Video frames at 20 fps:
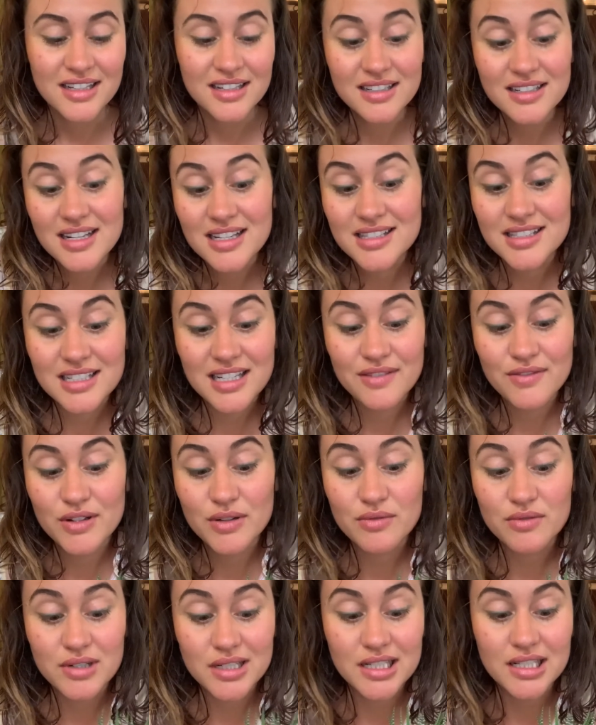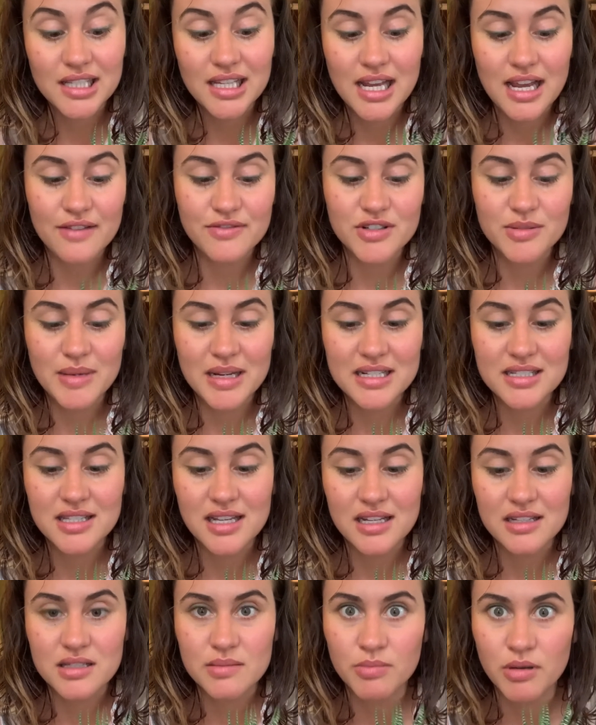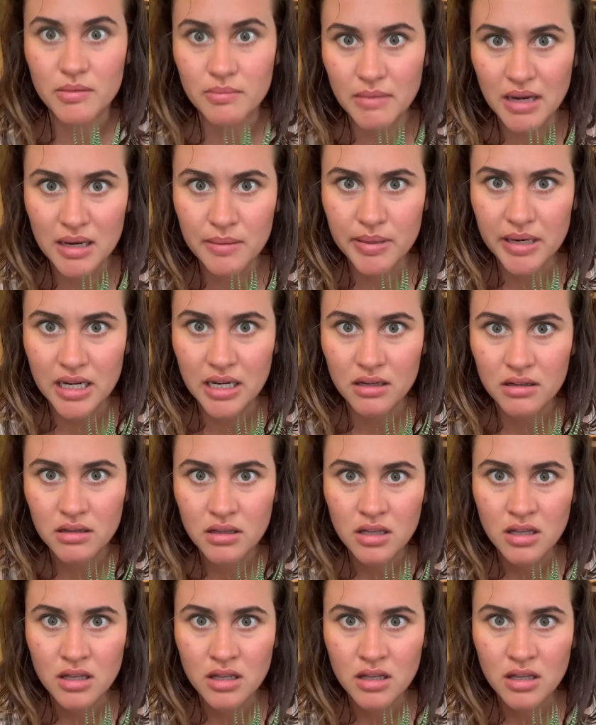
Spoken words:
Doesn't even really have to make sense, but maybe